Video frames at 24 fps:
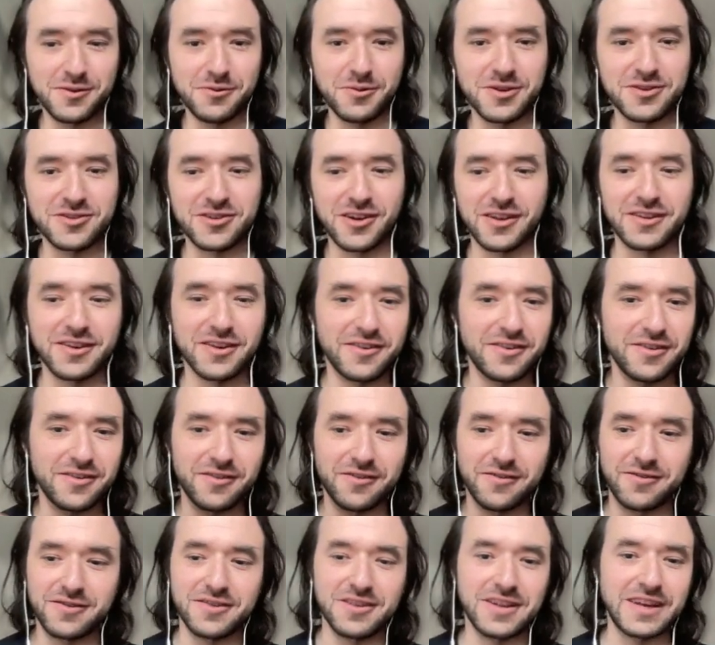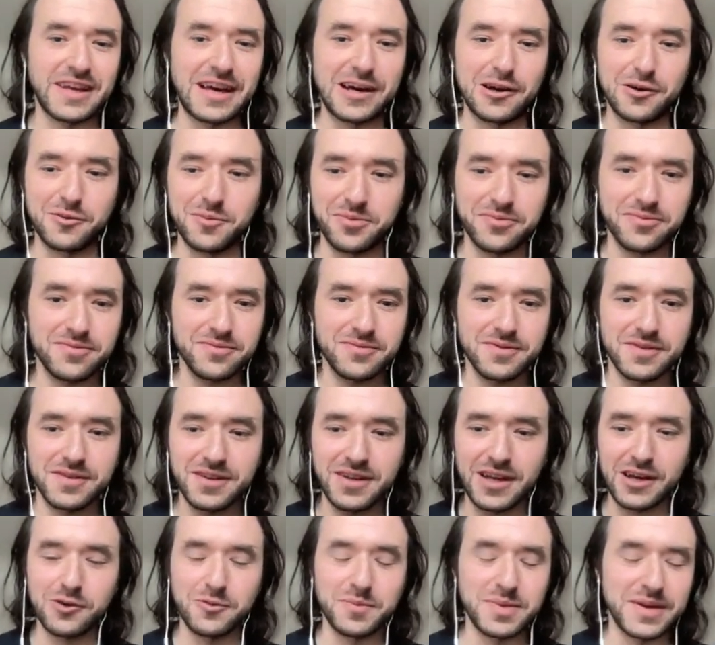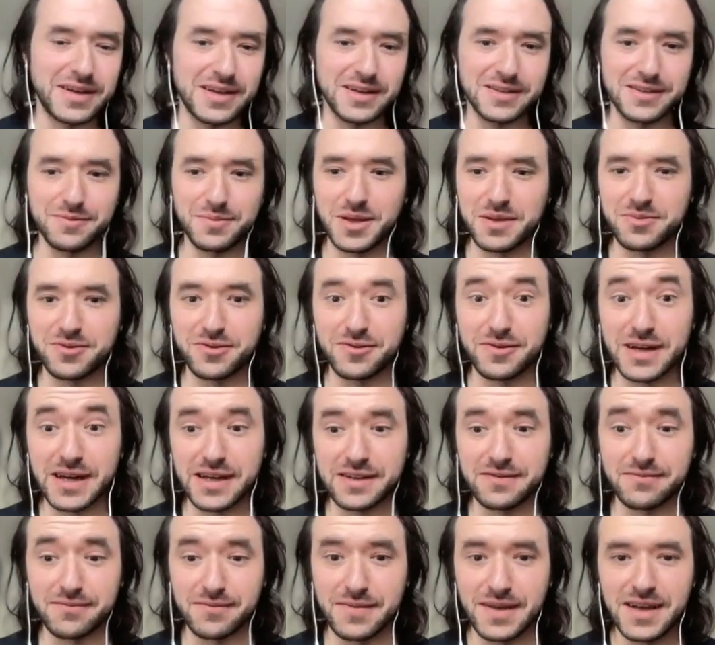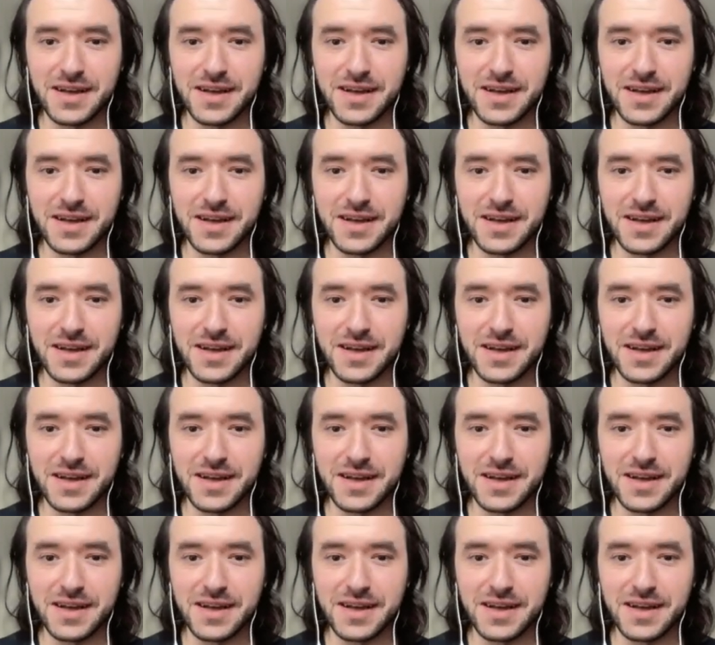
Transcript: each other, because obviously helping other people can